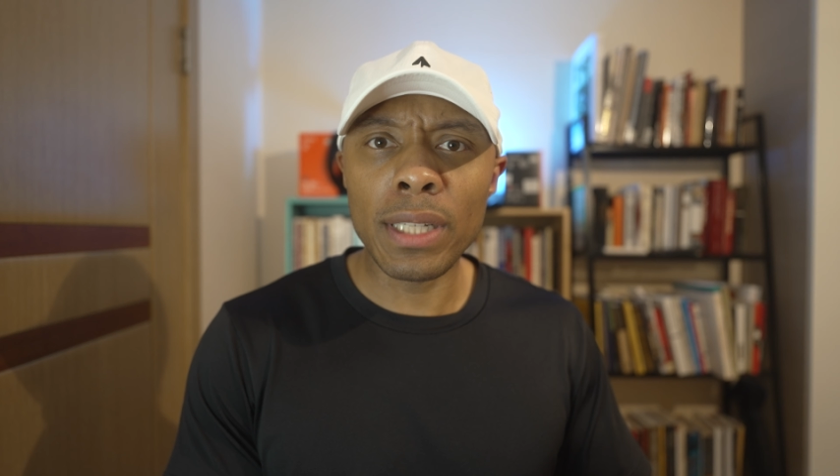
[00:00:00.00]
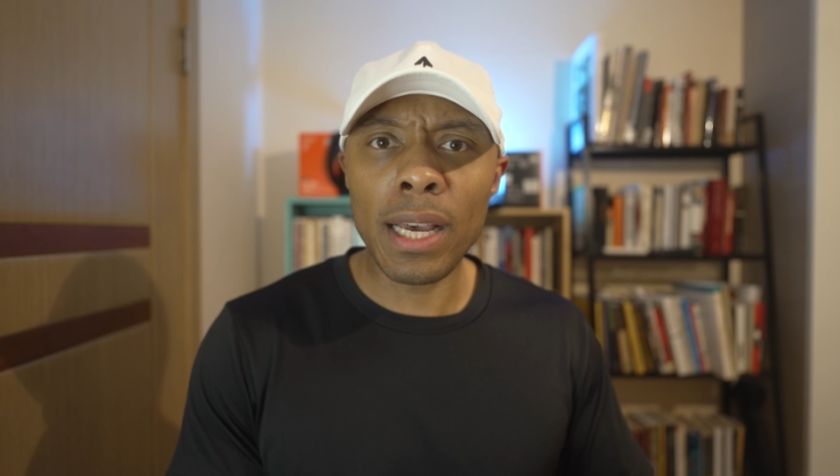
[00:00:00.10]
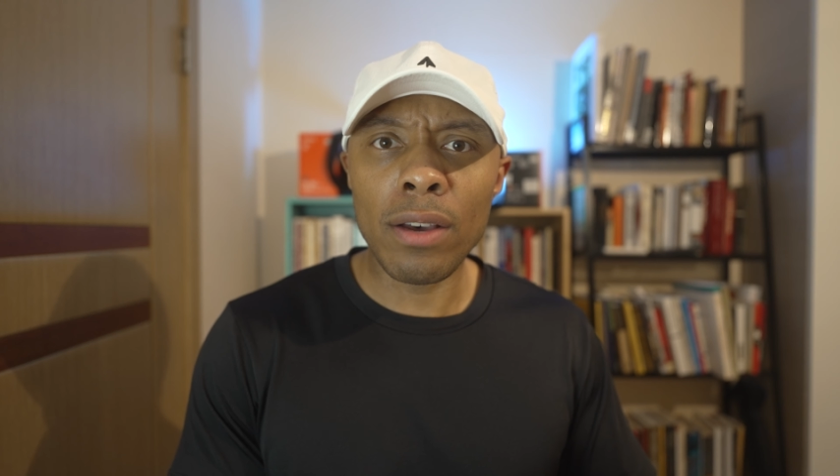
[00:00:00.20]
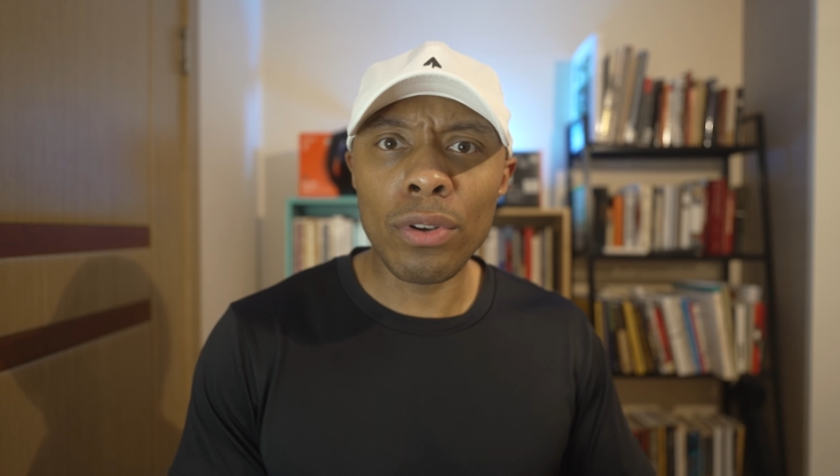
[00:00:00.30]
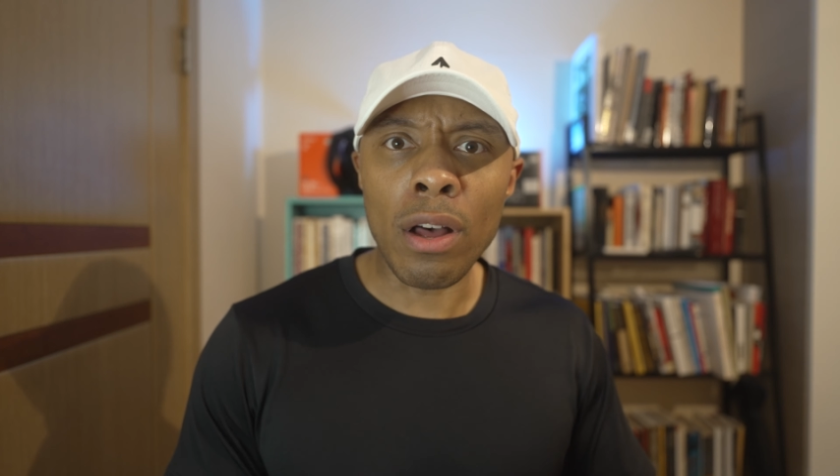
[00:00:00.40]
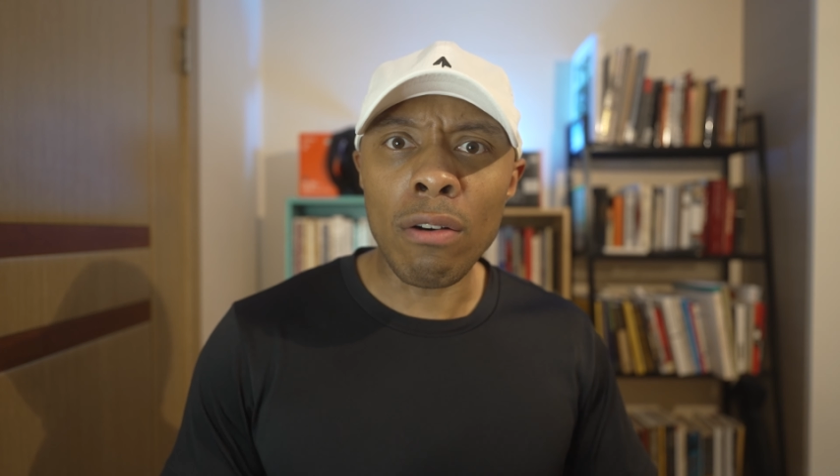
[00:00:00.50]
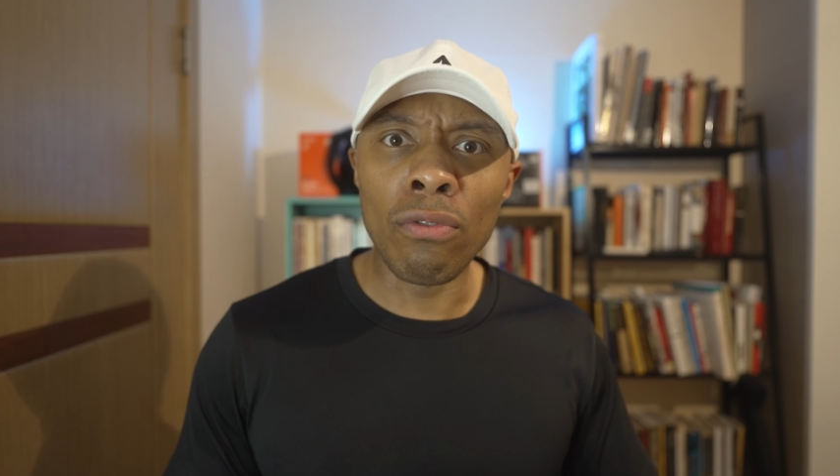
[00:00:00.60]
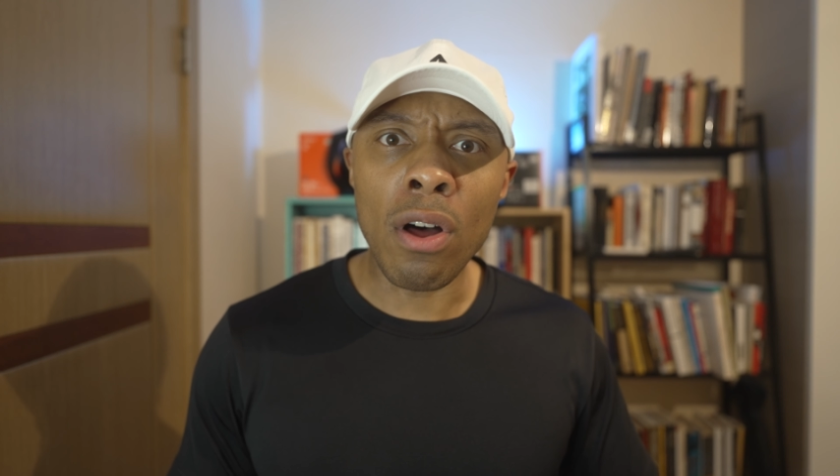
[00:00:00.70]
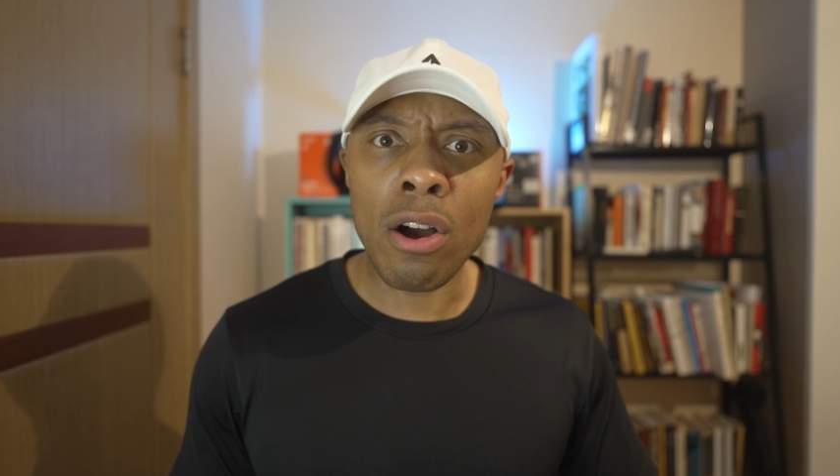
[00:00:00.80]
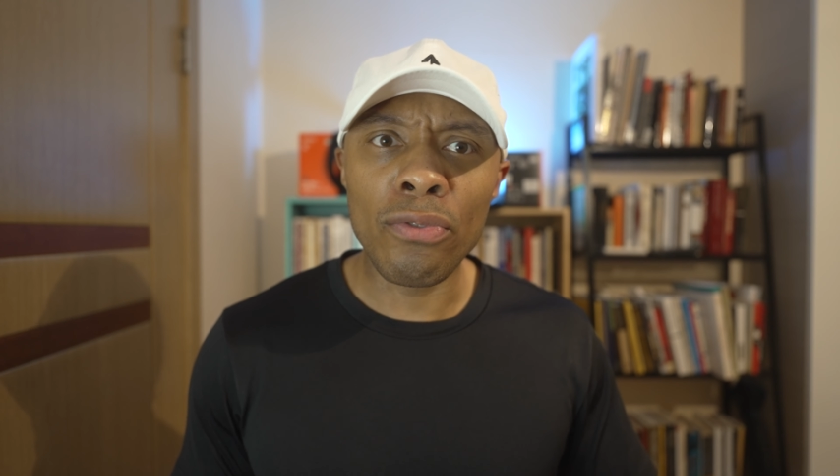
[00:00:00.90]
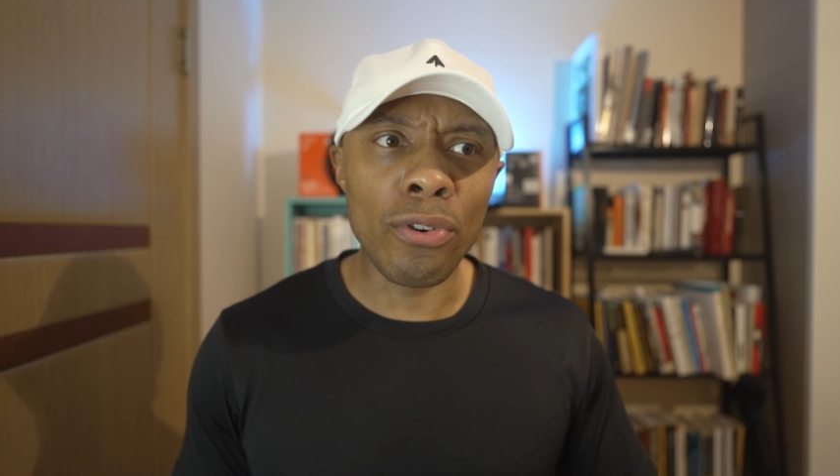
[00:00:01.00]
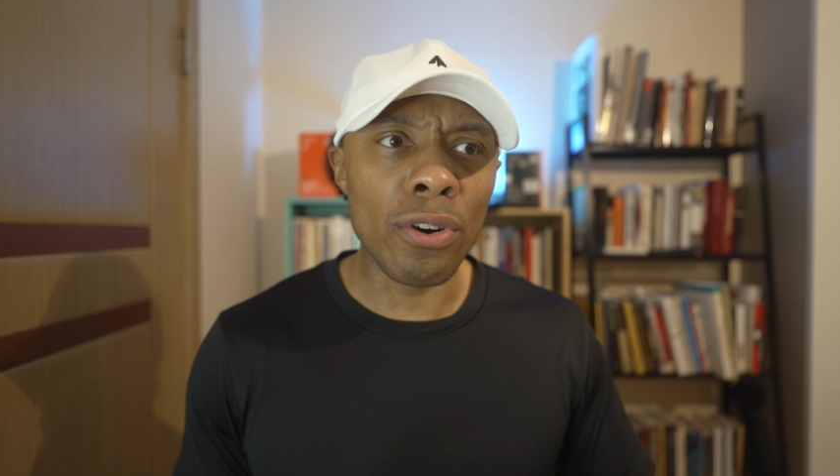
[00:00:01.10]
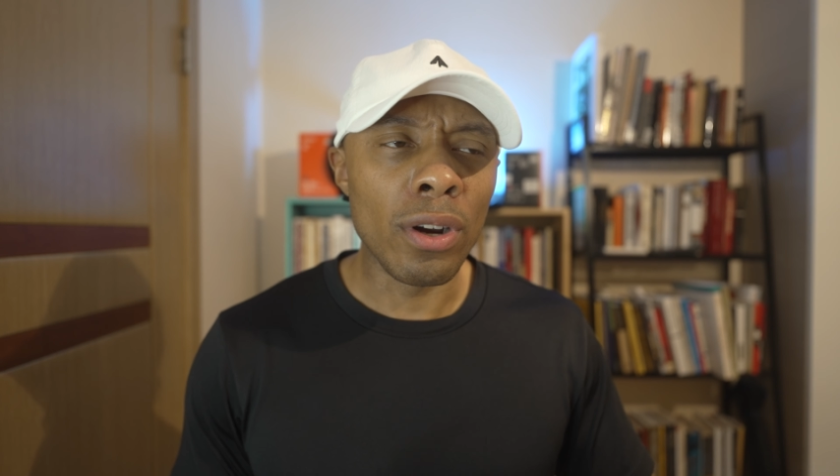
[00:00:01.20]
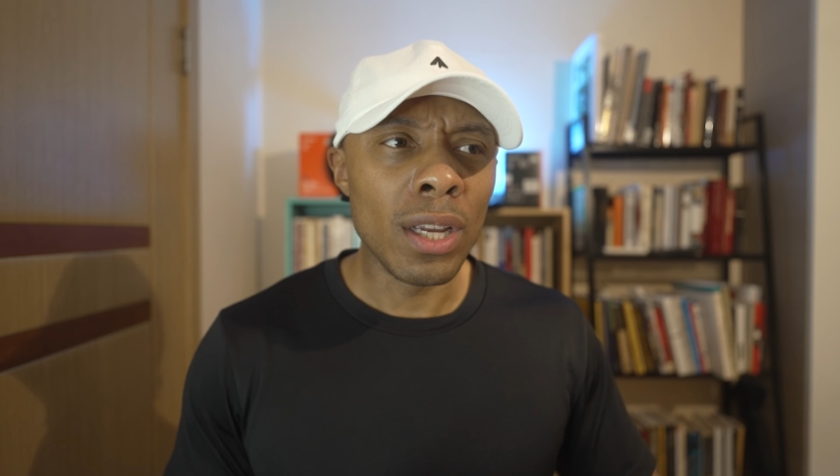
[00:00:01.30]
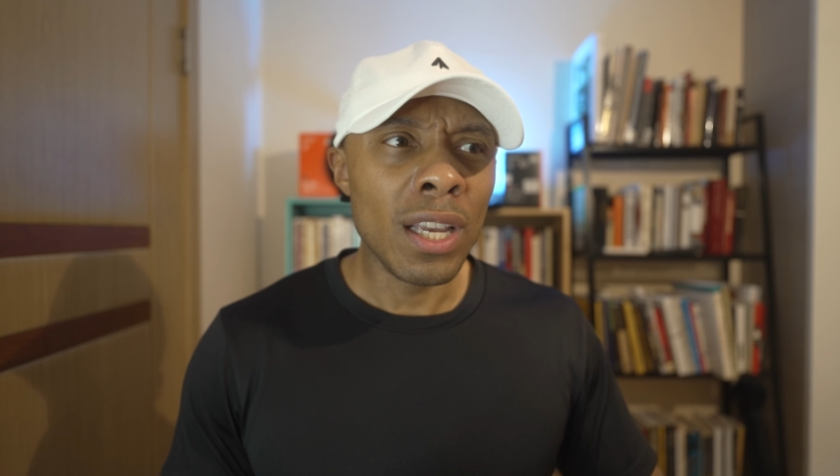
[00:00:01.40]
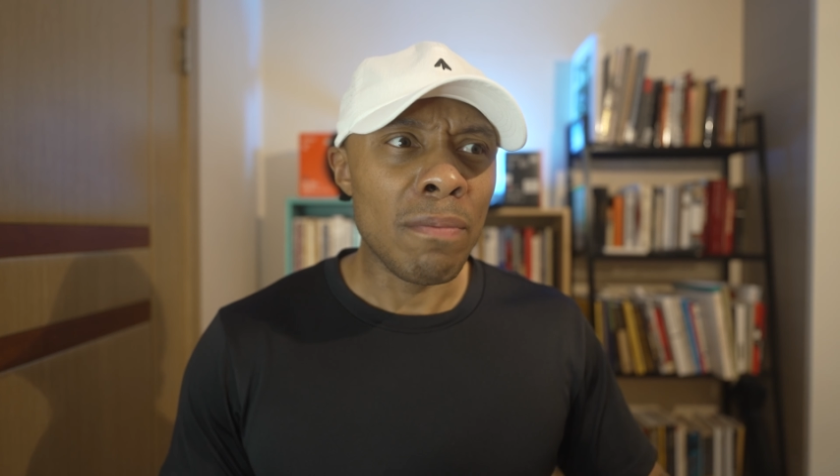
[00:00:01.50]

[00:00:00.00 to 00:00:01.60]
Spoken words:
down, I'll vlog for